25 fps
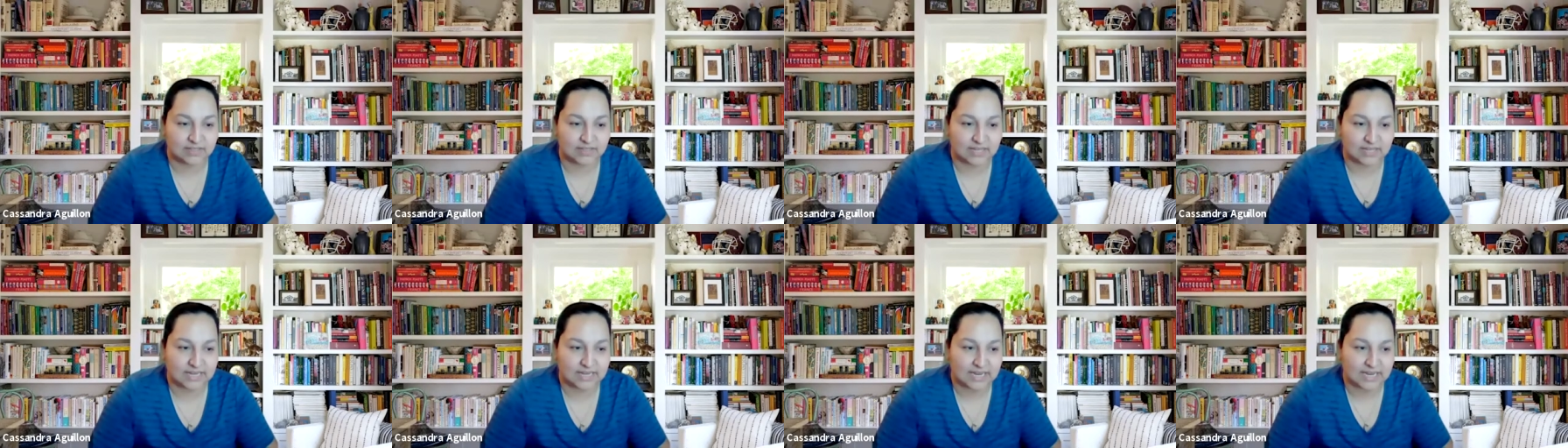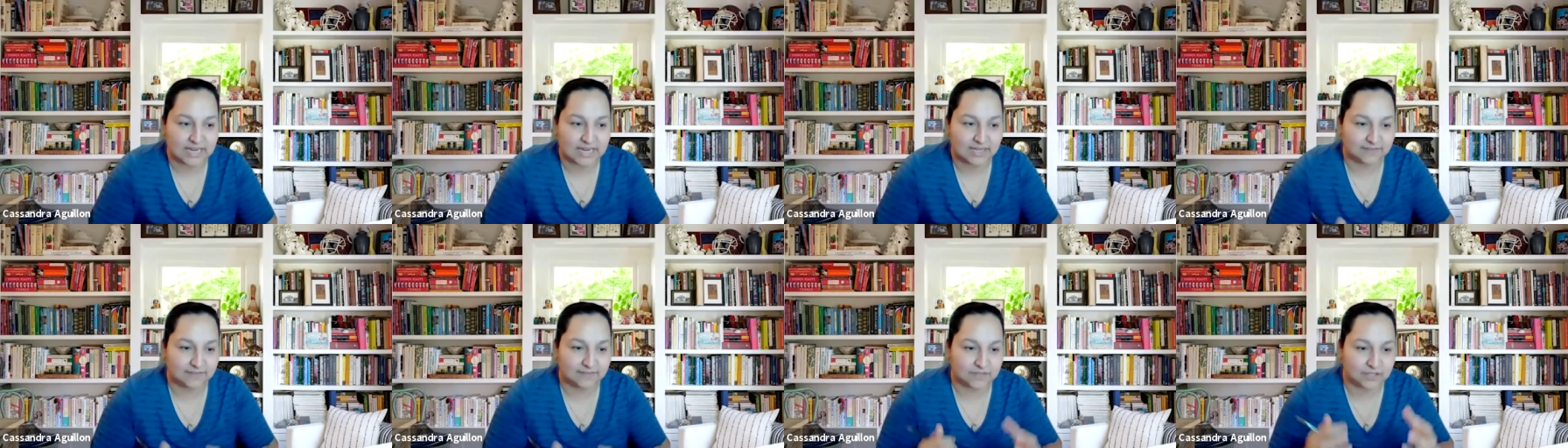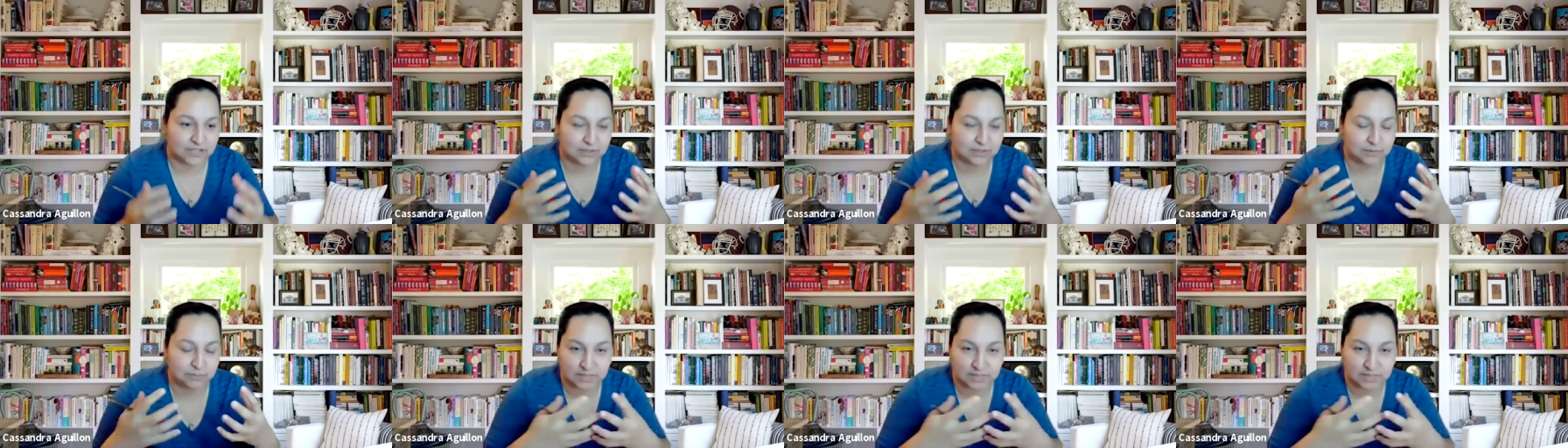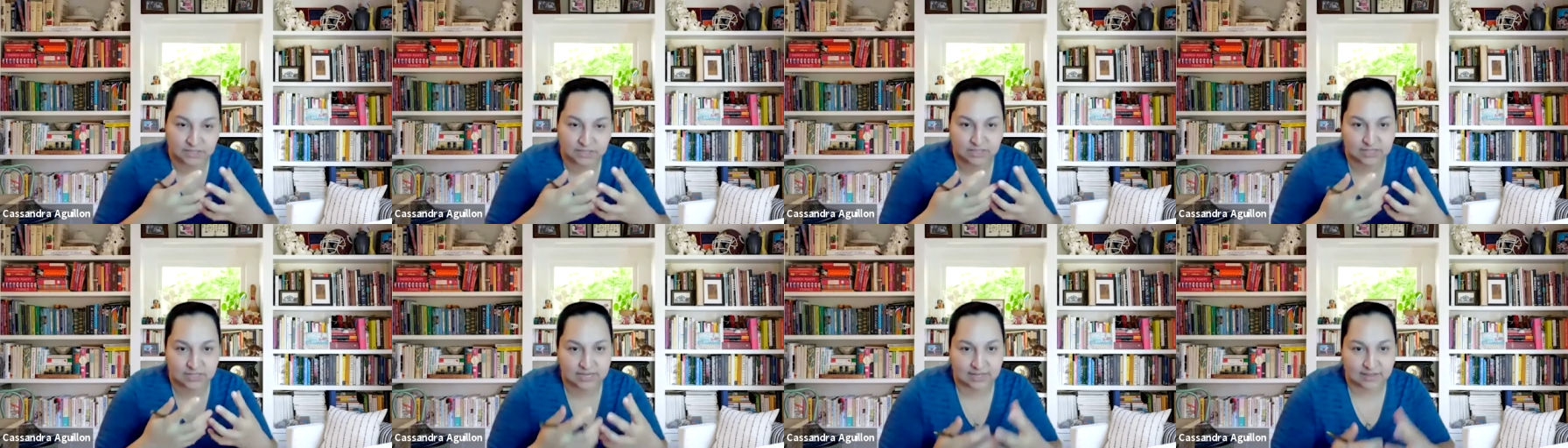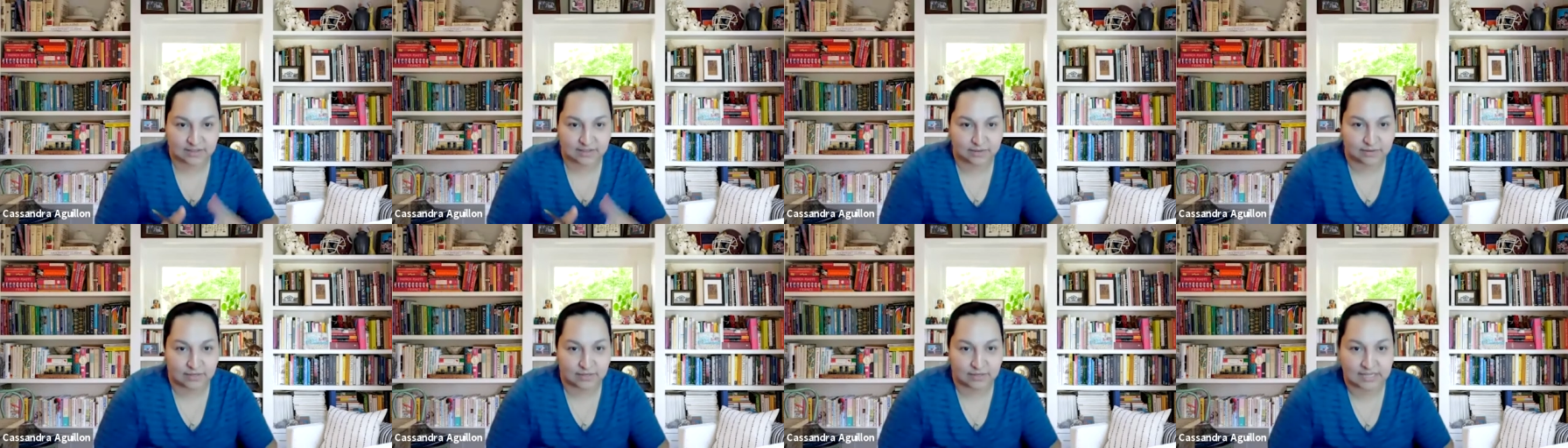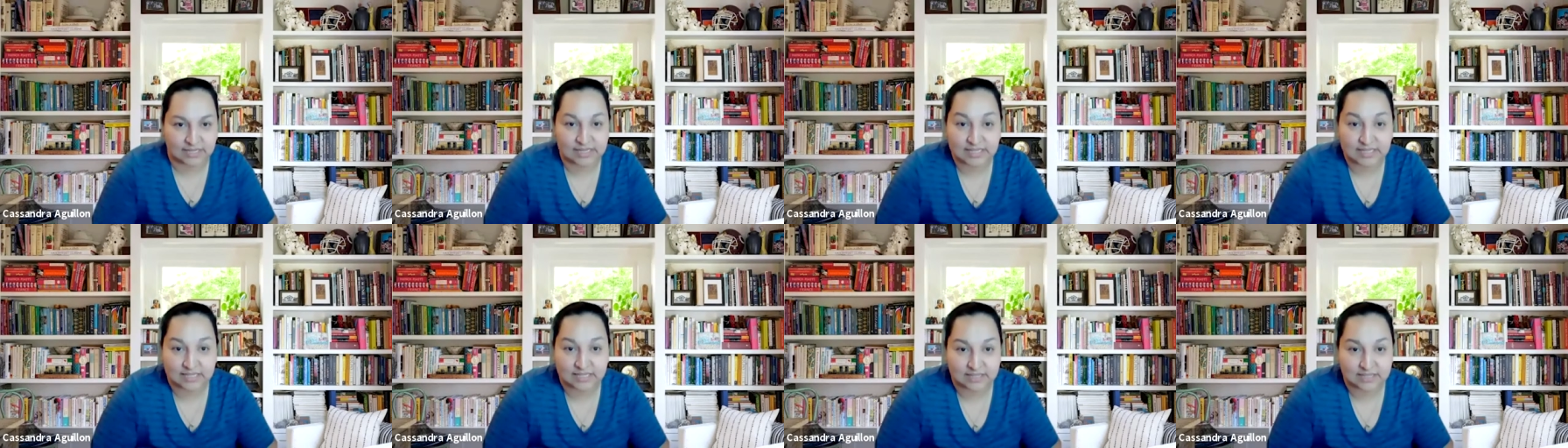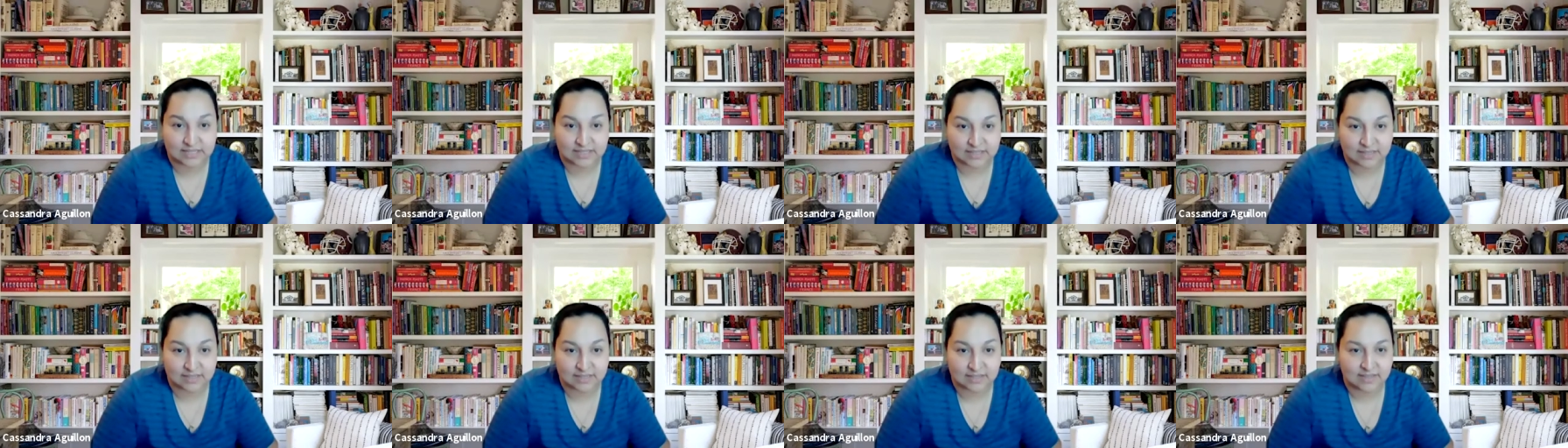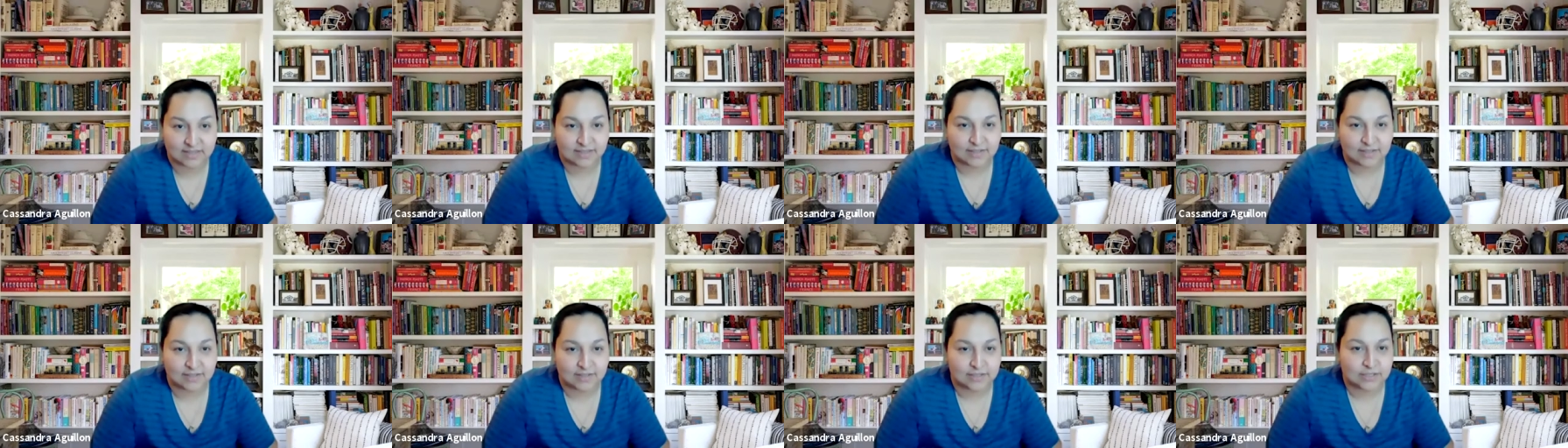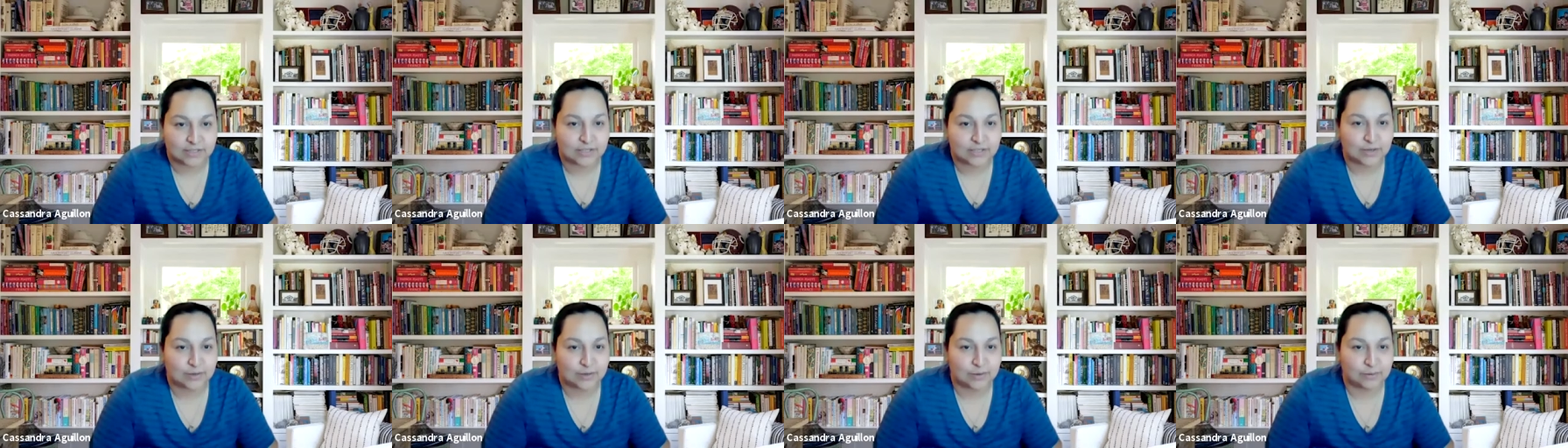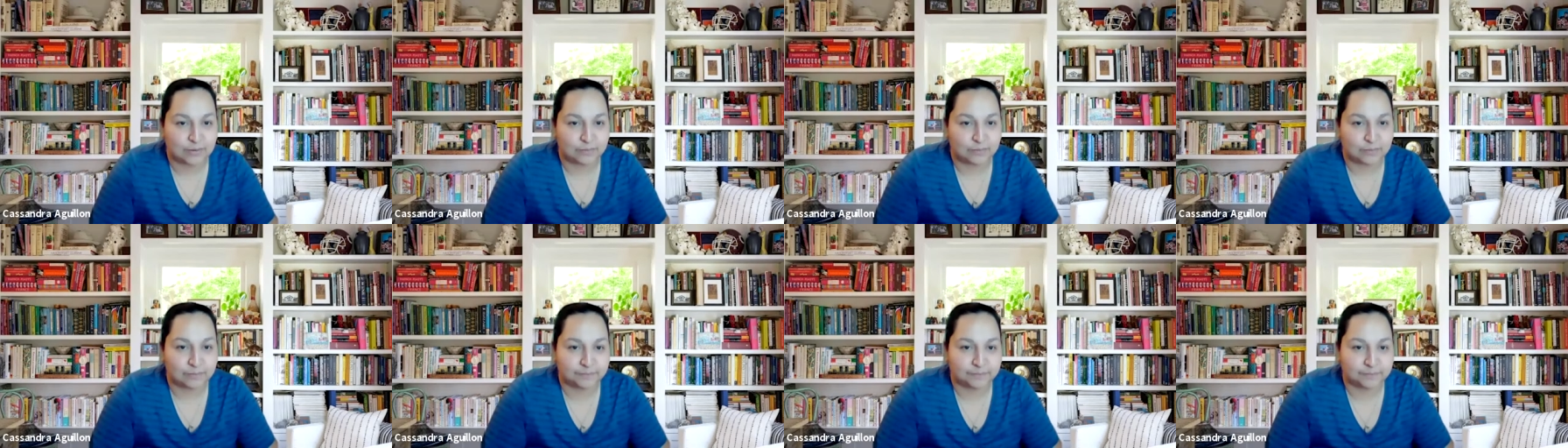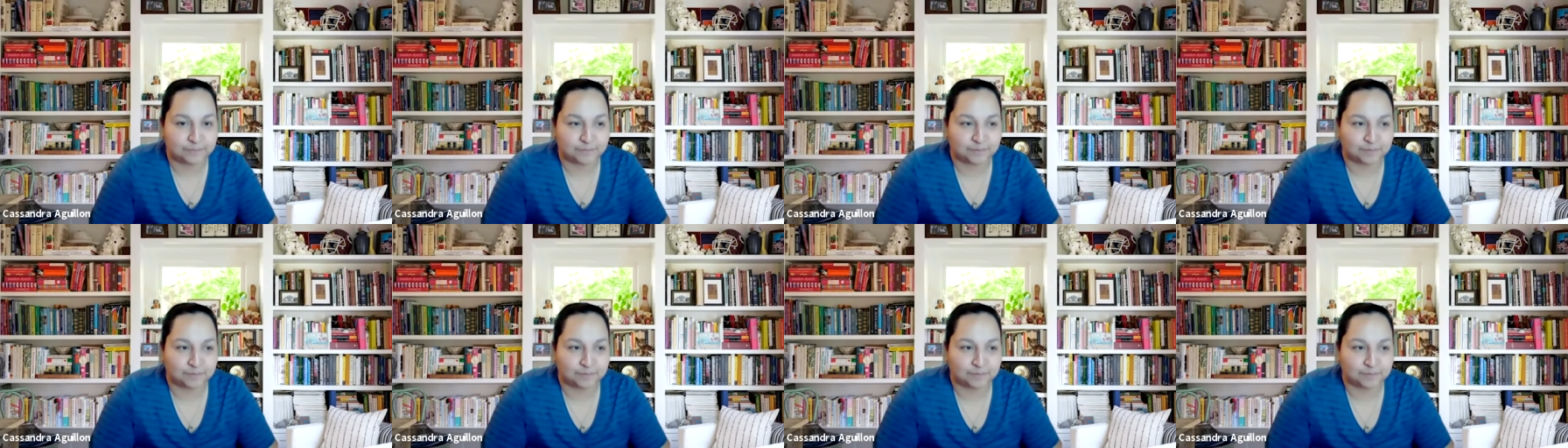they kind of just mesh together and click so